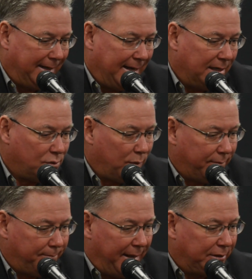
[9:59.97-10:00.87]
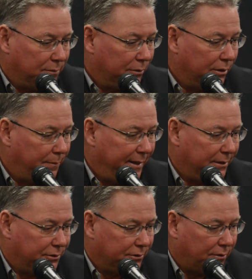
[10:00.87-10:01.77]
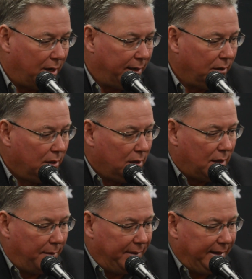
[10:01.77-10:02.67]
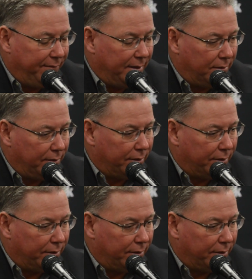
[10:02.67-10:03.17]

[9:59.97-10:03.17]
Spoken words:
And that's what makes them good pitchers, right? I mean, even in a